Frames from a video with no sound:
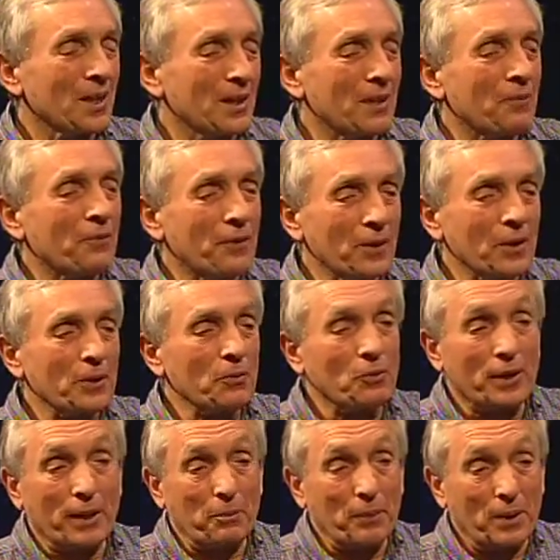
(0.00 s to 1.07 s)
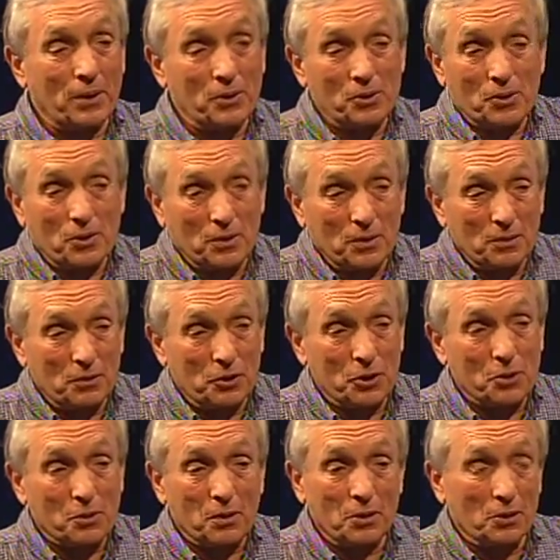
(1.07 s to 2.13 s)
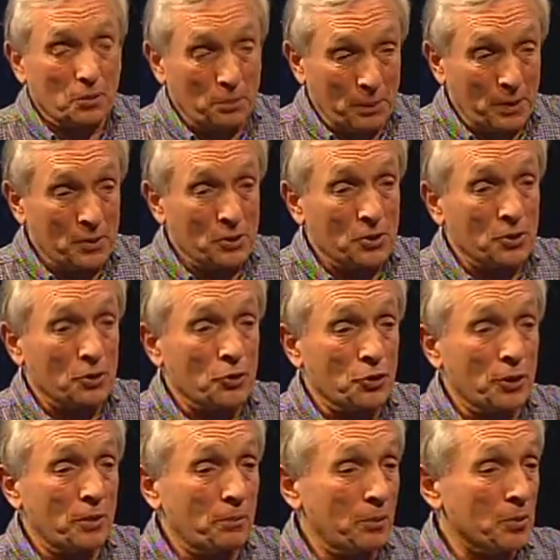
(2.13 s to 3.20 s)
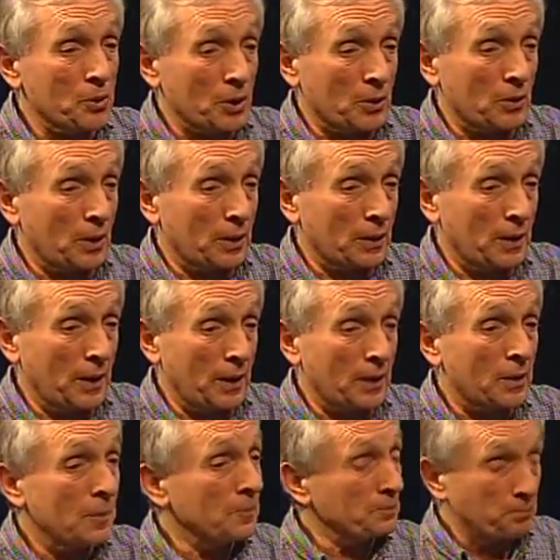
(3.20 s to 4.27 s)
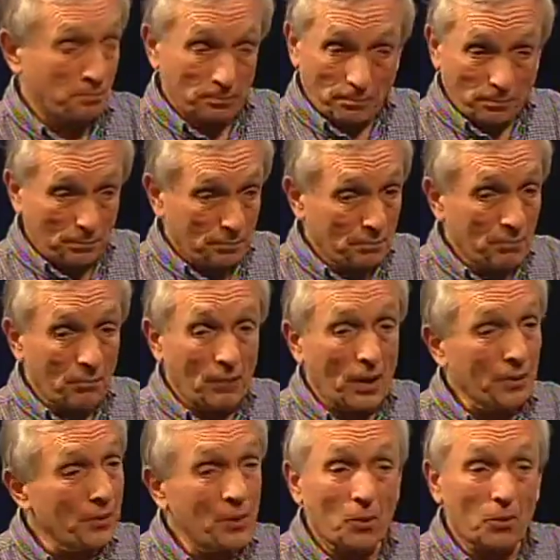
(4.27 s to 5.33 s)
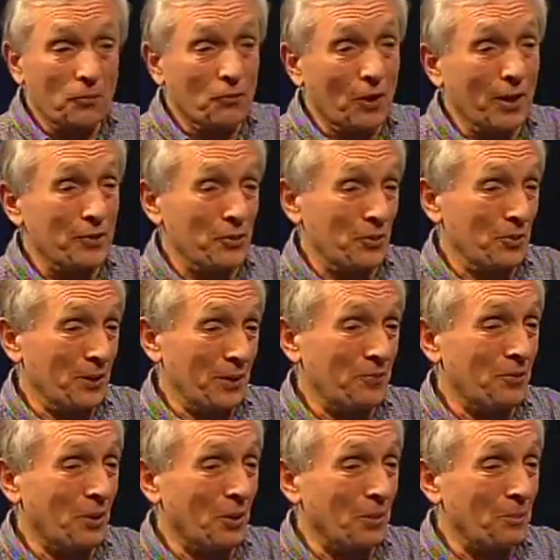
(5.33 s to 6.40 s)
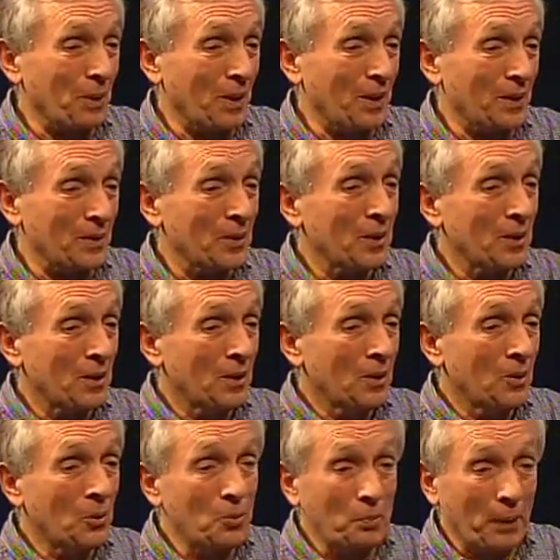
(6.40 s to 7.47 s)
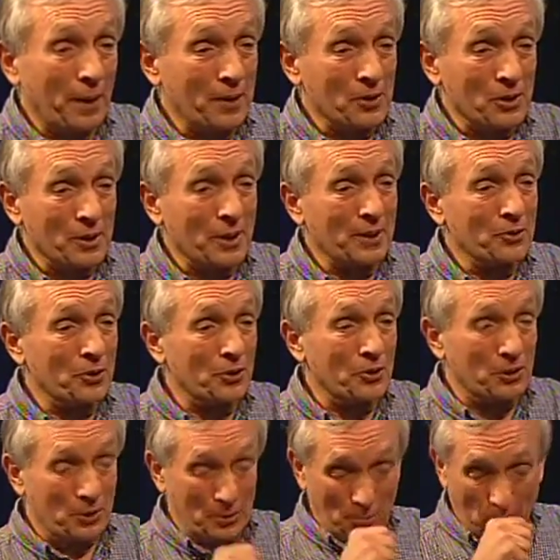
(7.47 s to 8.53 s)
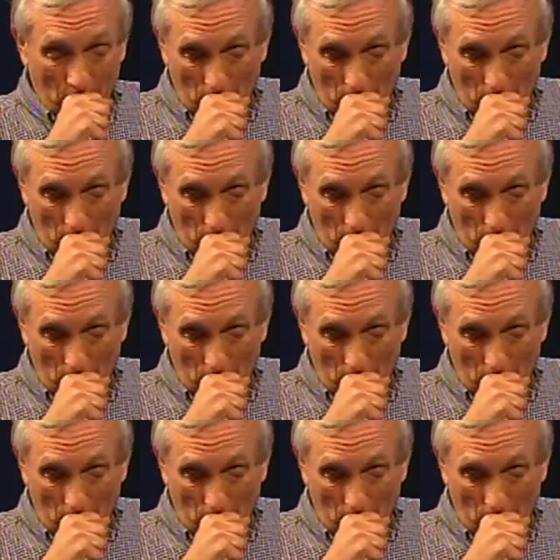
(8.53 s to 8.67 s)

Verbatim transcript: They're fairly rare because just little pieces of sheet music like that you know, fragile. They fall apart. Of course, yeah. Who pays attention to them?